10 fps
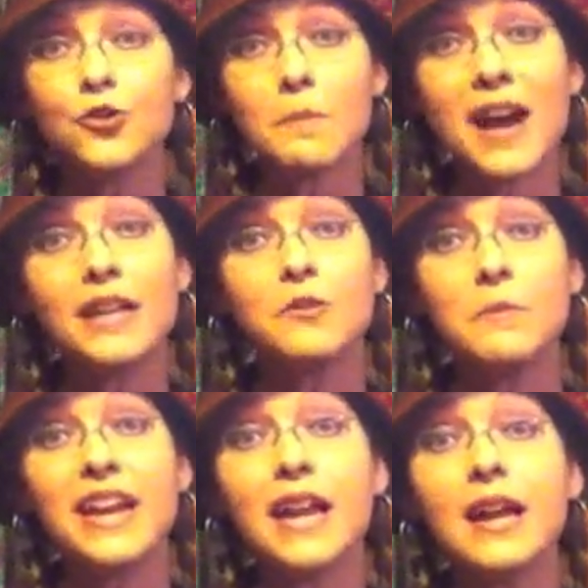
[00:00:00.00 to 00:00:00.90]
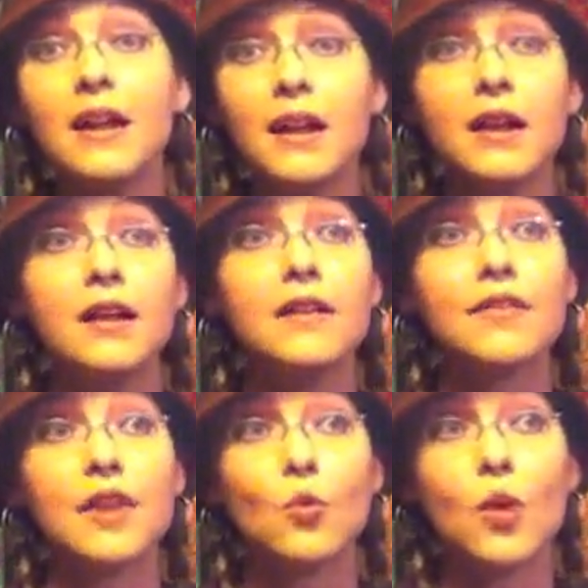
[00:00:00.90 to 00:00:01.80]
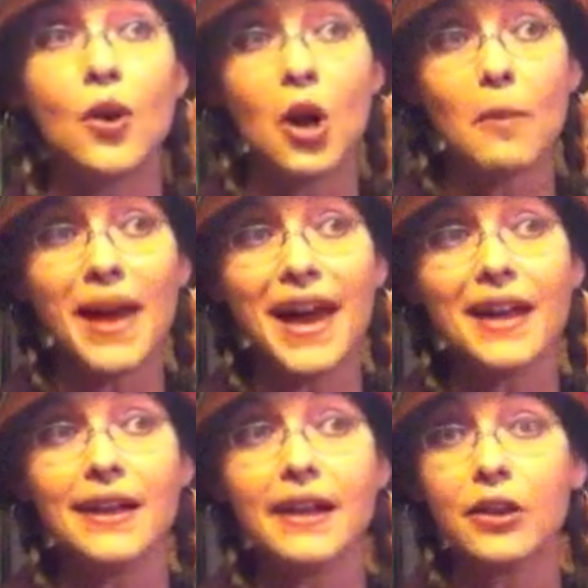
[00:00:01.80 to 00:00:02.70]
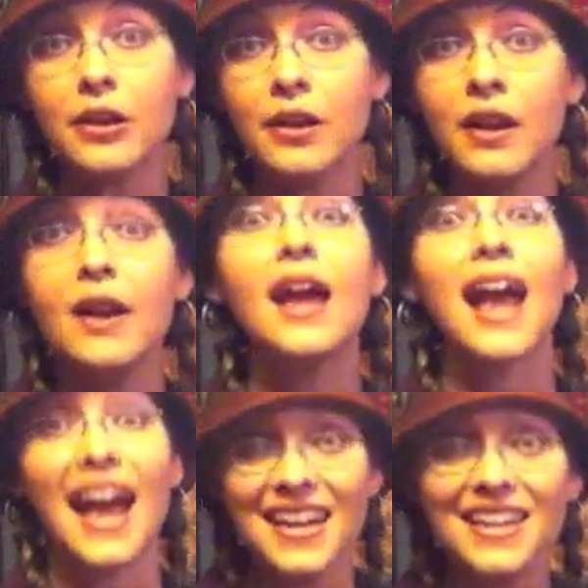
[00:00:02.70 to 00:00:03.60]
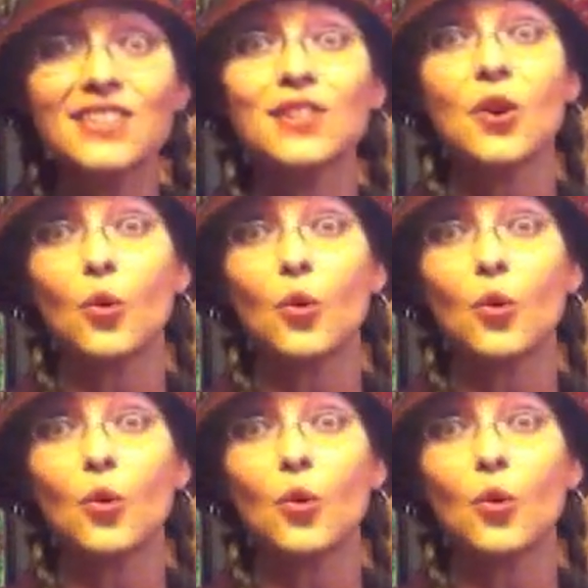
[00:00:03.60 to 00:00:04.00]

remind me that we're all mad here, and it's